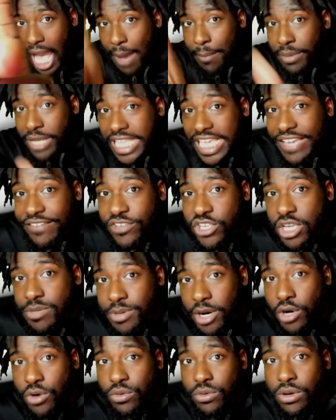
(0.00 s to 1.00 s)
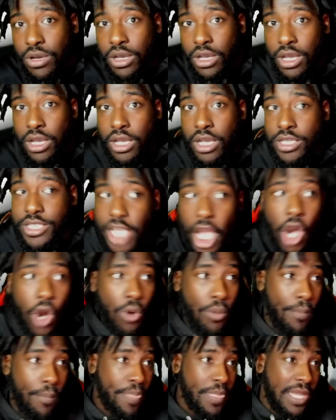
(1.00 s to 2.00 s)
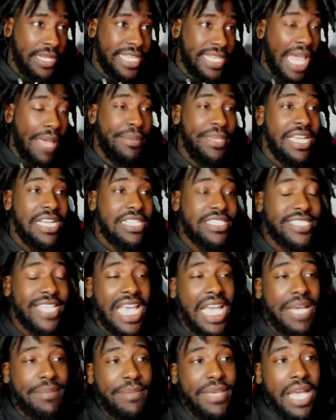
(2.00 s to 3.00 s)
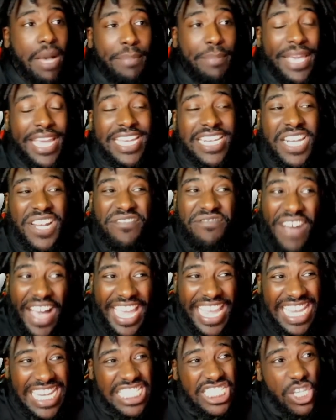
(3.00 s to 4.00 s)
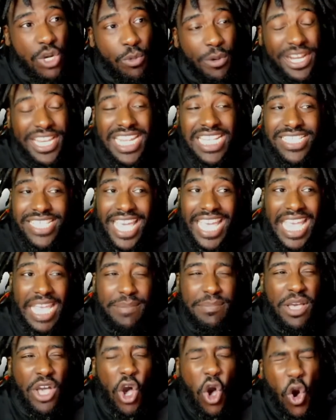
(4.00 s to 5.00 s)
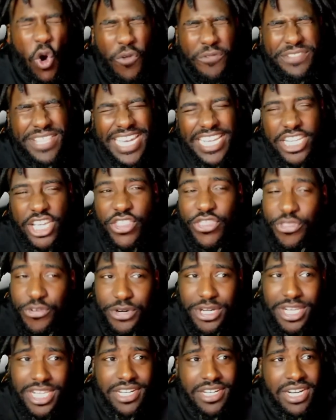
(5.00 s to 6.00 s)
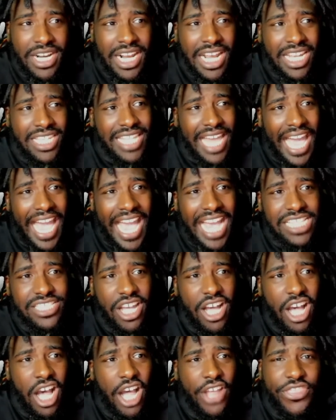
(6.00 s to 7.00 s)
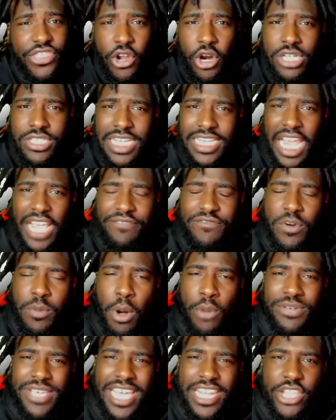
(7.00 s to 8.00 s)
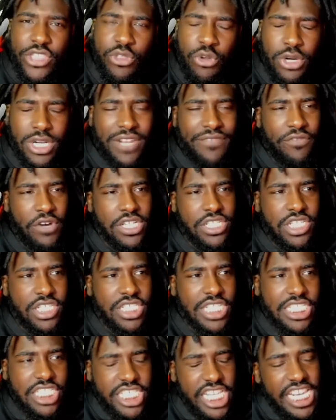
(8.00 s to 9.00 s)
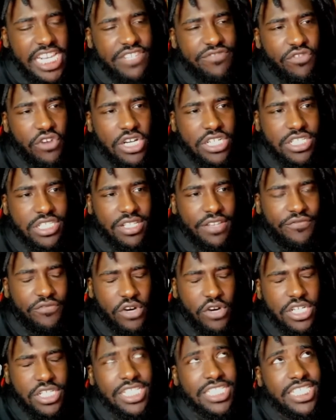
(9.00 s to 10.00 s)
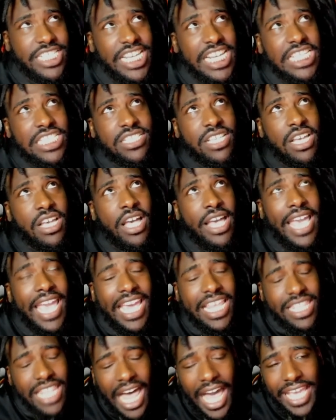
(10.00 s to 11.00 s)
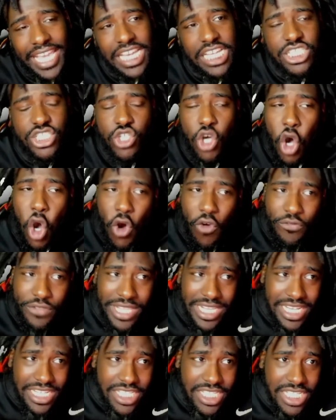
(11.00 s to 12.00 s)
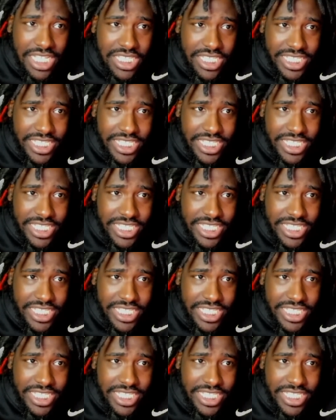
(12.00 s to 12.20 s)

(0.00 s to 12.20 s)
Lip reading: I believe in you, bro. Yo, that being said, man, I'm picking the Vikings to win this game. Hopefully in a thriller. Last Thursday night football, we had a thriller versus the Chiefs and Lions. So hopefully this is the